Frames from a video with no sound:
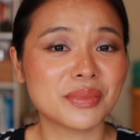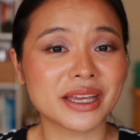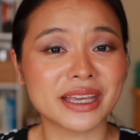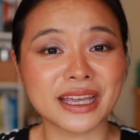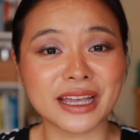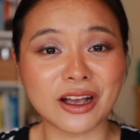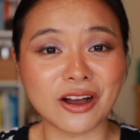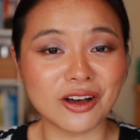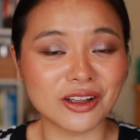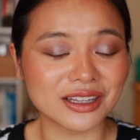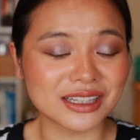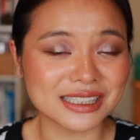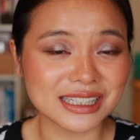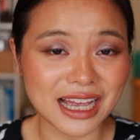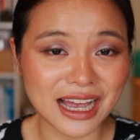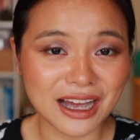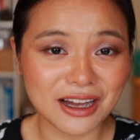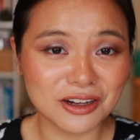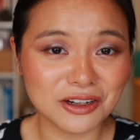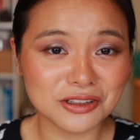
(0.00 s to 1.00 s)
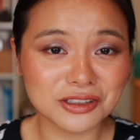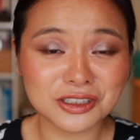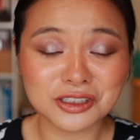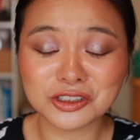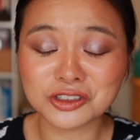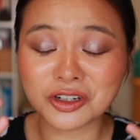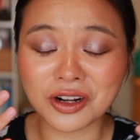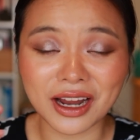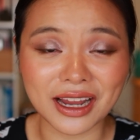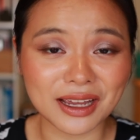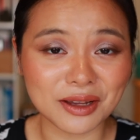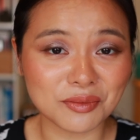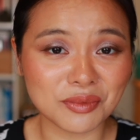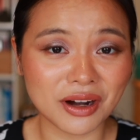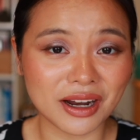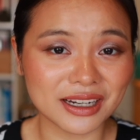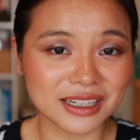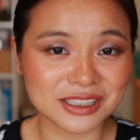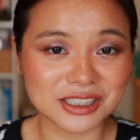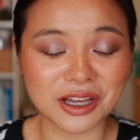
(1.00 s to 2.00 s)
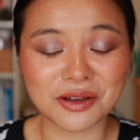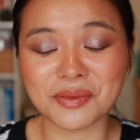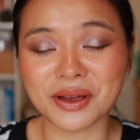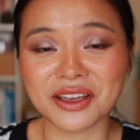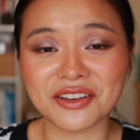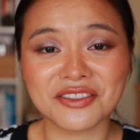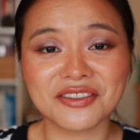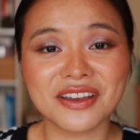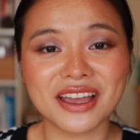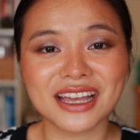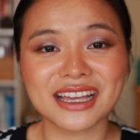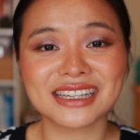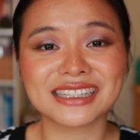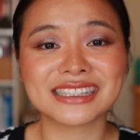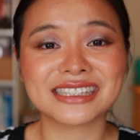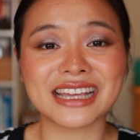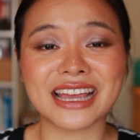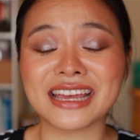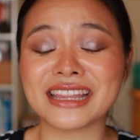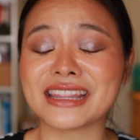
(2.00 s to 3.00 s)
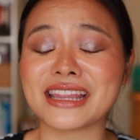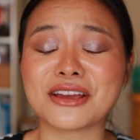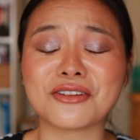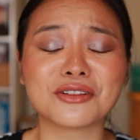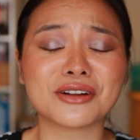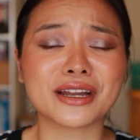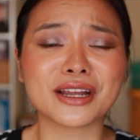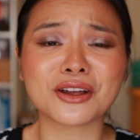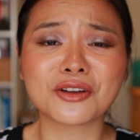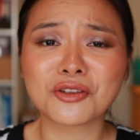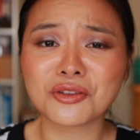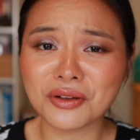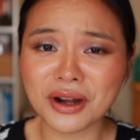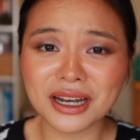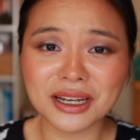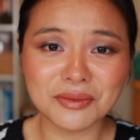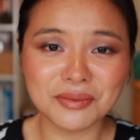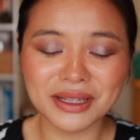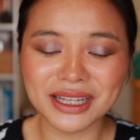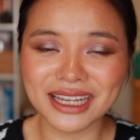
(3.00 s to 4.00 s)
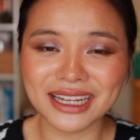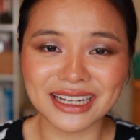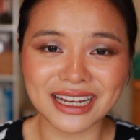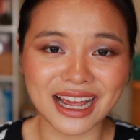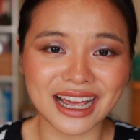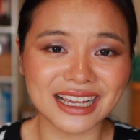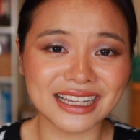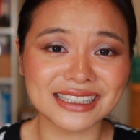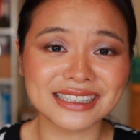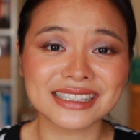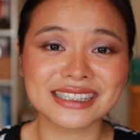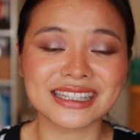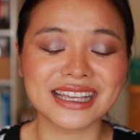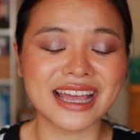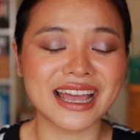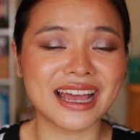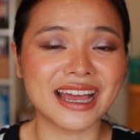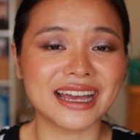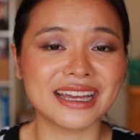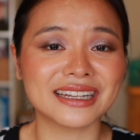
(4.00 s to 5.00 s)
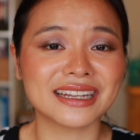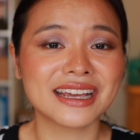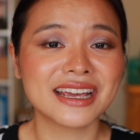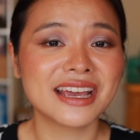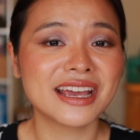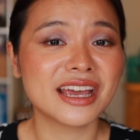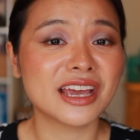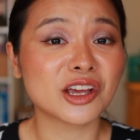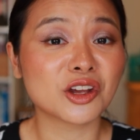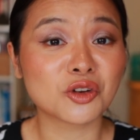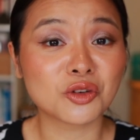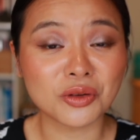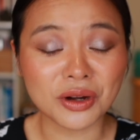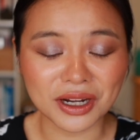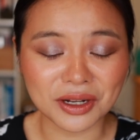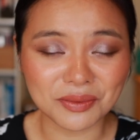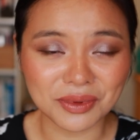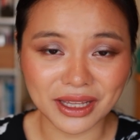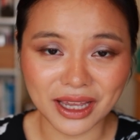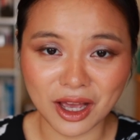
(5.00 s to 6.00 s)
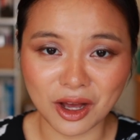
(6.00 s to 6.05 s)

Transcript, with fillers: picking all this out, trying products on my face, and they were incredibly nice and incredibly